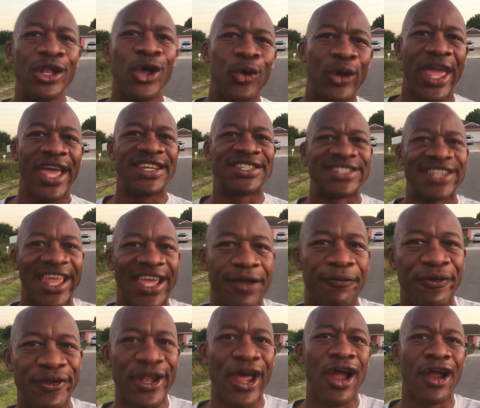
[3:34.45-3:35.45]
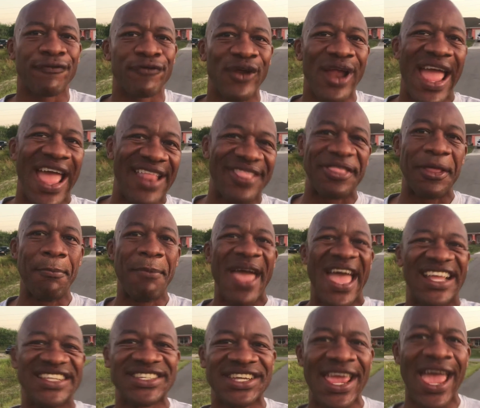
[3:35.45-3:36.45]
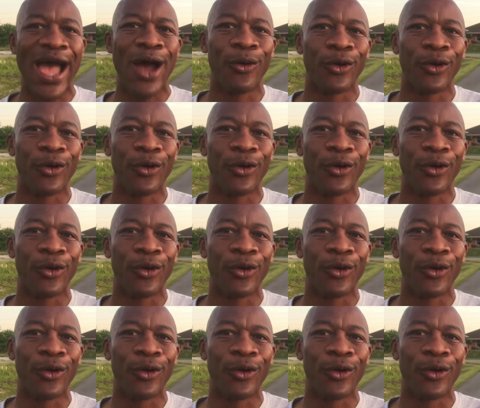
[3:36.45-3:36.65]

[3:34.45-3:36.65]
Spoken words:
on location like a photographer at the magic